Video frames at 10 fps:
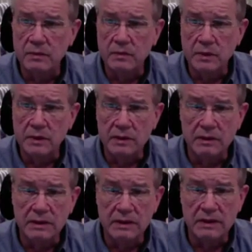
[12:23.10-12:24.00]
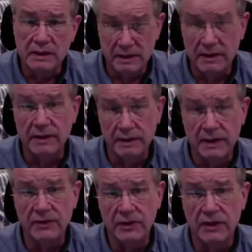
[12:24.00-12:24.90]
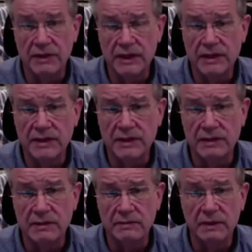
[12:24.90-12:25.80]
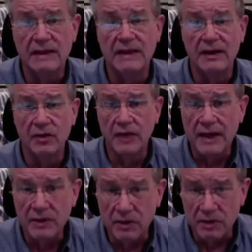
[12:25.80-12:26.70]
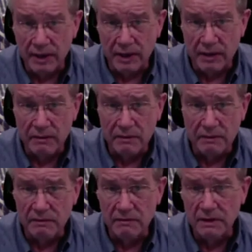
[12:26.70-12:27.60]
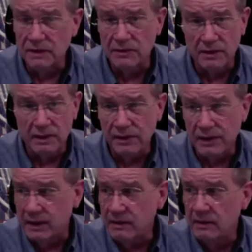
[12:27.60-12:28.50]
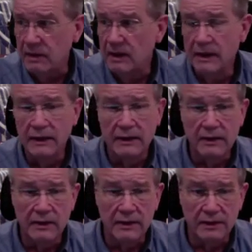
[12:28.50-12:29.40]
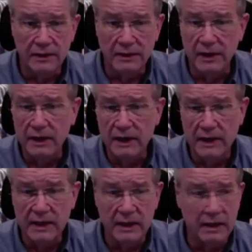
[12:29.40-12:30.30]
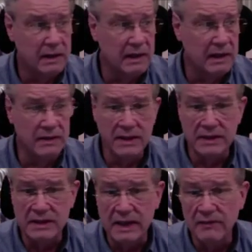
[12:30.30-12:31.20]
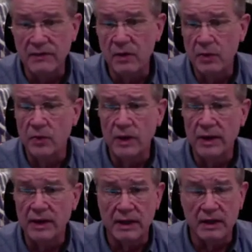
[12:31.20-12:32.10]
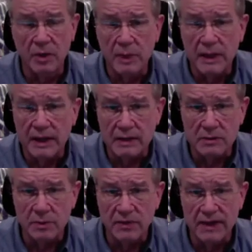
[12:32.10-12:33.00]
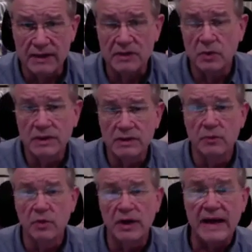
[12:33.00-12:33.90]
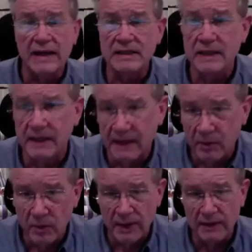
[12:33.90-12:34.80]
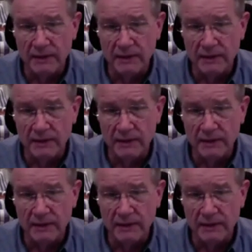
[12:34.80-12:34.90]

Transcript: will get their attention. I mean, they're that good, they'll think. They're hitting on things I've always wanted that nobody else provides. You want them reacting that way.